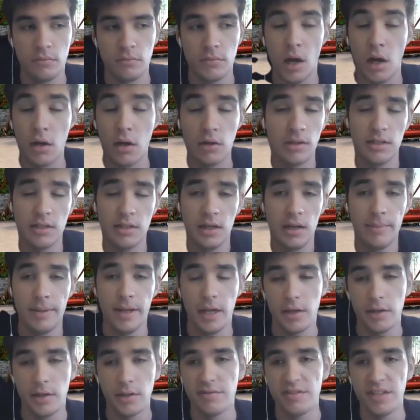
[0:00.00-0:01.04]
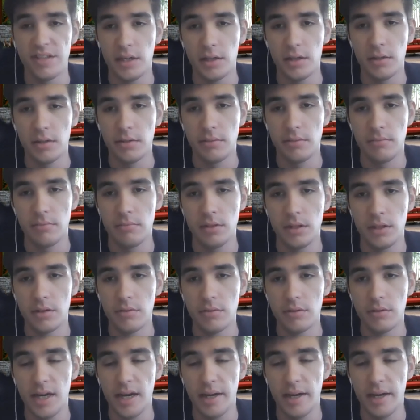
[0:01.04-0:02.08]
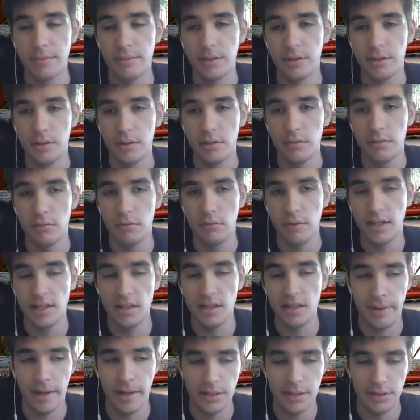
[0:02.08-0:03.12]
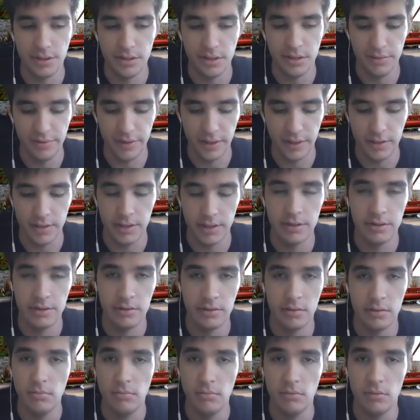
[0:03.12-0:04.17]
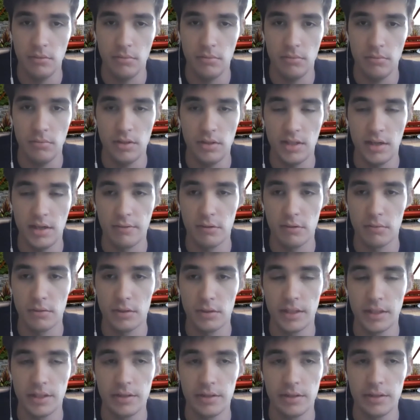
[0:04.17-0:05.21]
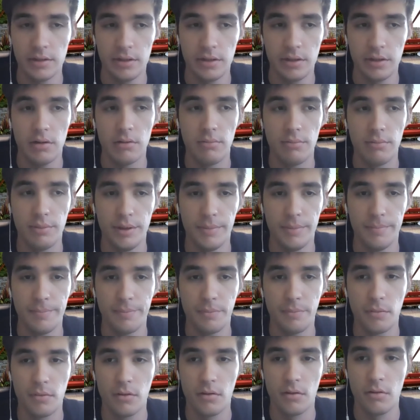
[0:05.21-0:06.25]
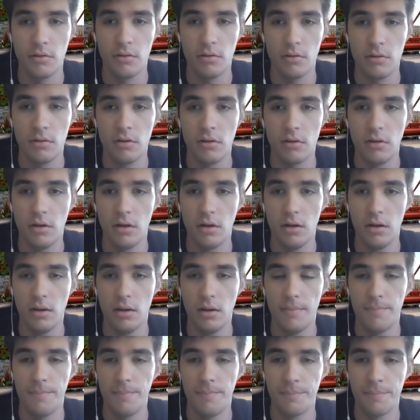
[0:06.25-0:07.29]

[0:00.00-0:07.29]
honestly, I mean, I could have taken time to write the patches to fix this several releases ago, but